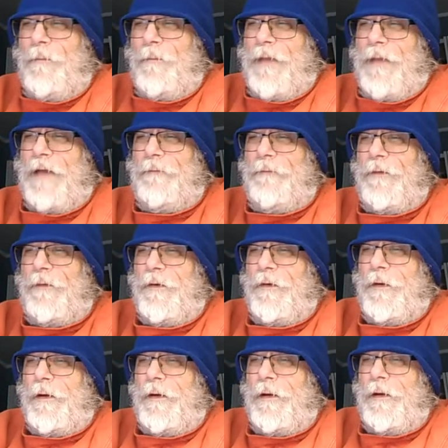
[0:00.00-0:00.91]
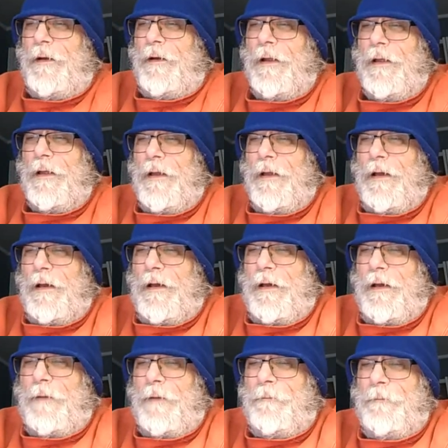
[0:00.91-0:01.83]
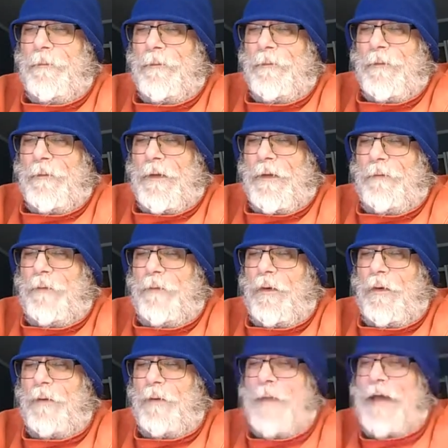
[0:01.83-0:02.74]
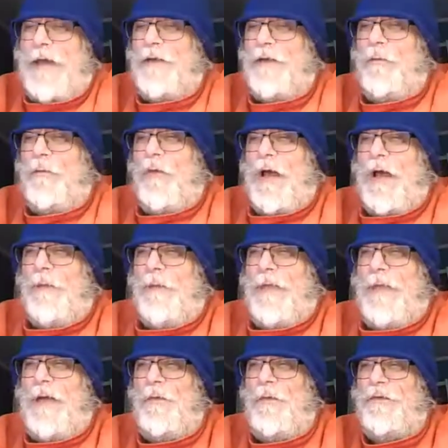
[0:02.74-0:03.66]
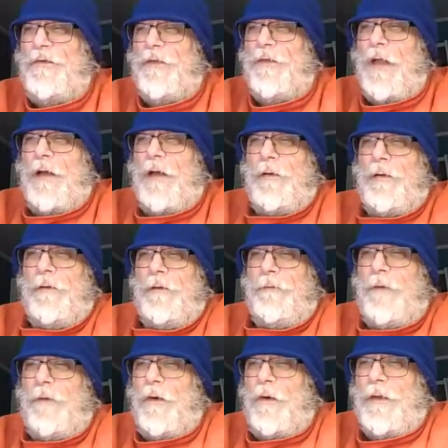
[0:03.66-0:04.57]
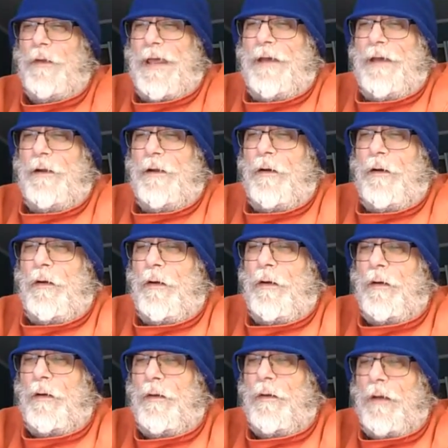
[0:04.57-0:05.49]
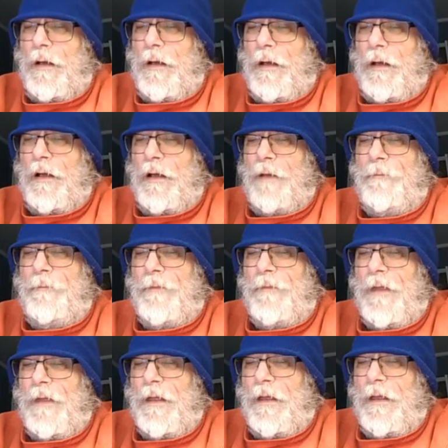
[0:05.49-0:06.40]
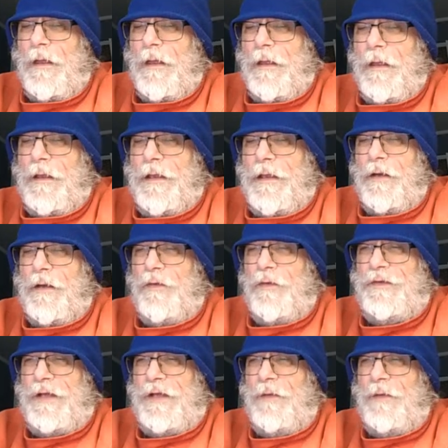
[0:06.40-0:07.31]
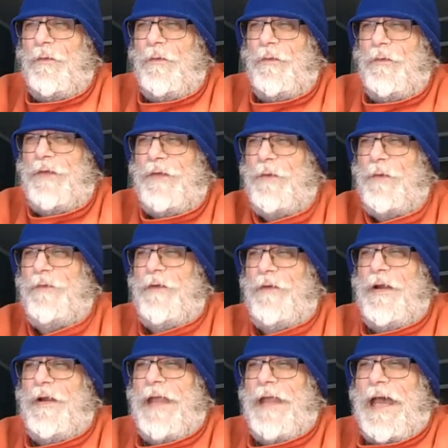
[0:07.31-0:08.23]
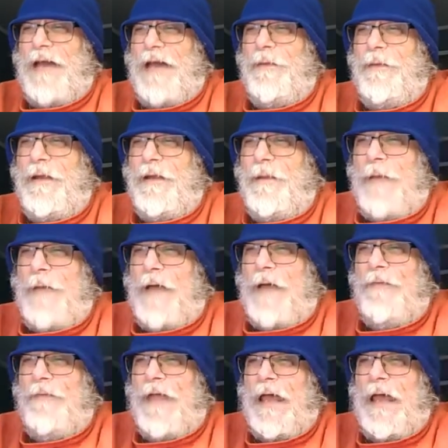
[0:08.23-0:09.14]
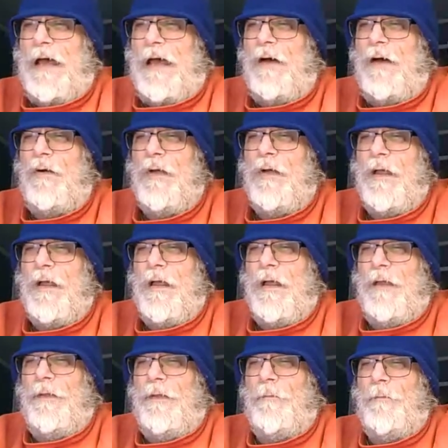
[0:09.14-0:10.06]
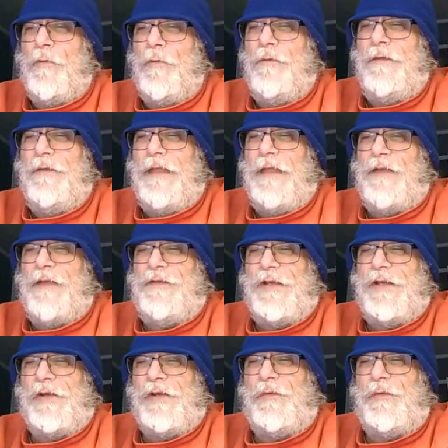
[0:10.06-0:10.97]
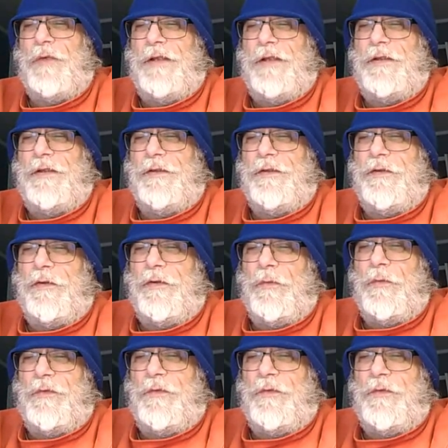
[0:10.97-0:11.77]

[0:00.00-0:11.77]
bad for her, uh, for Madame Web. That was not her fault at all. Um, you know, she she was very adamant about the, how the movie that she agreed to do was